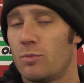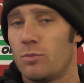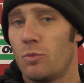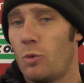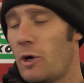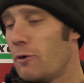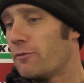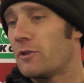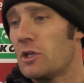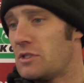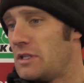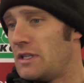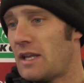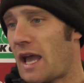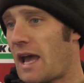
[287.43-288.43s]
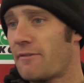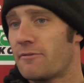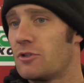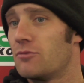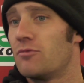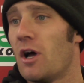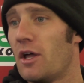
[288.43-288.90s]
Wilf doesn't have
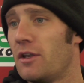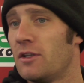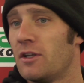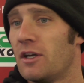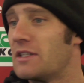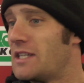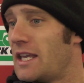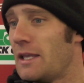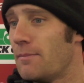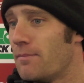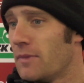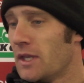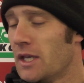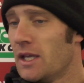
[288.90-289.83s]
to run a team.